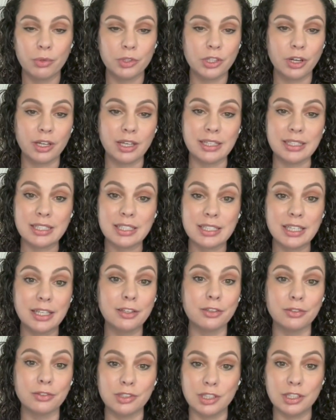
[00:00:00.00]
We're talking
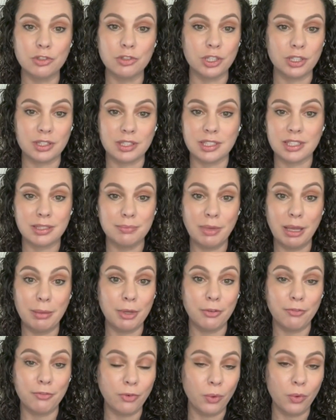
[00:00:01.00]
single digits,
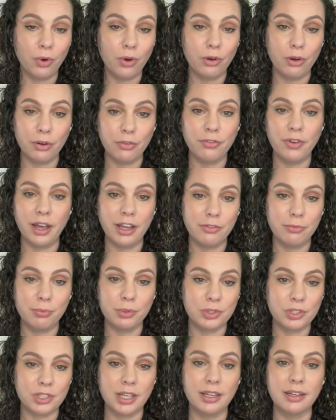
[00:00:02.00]
maybe 4 or
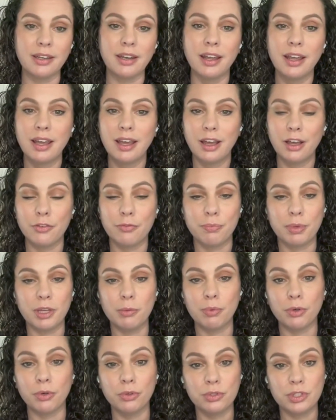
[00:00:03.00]
5% of
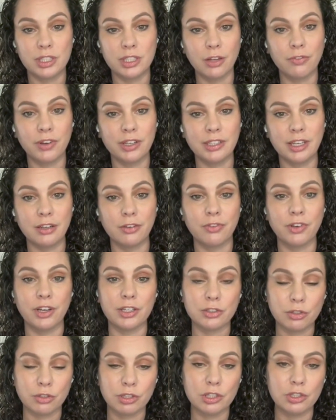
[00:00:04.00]
people who
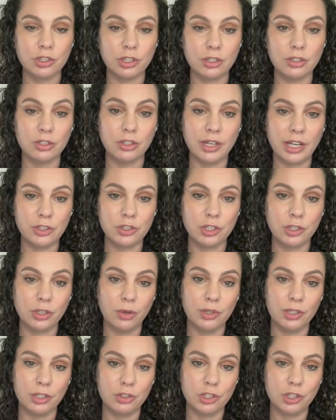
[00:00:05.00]
self-identify as Christians are actually
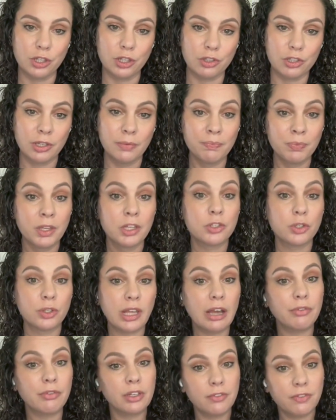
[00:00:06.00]
going to church. So
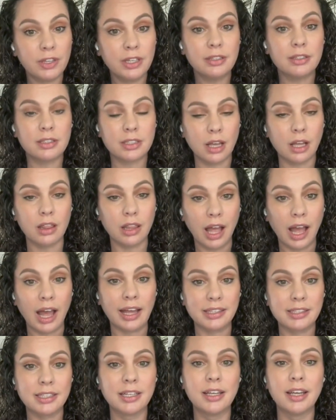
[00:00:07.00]
that reveals a
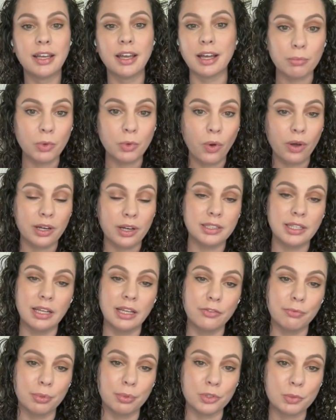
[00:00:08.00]
lot from
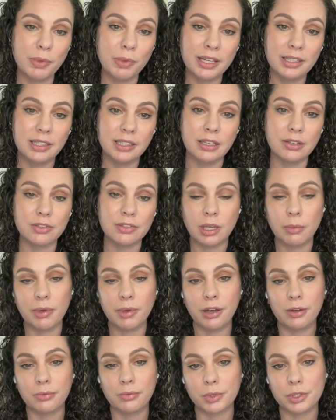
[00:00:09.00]
quantitative perspectives
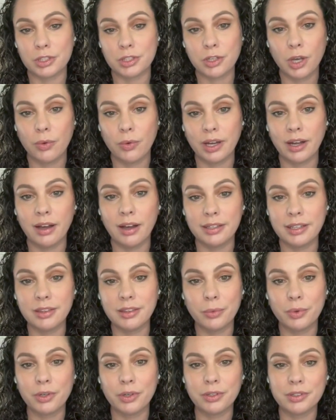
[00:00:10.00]
about what's going on in
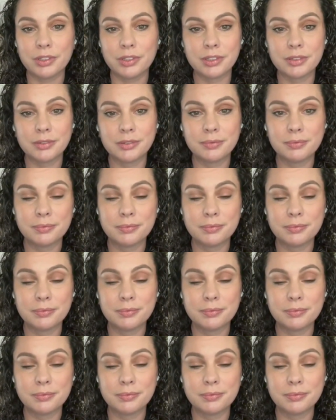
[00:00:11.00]
the world.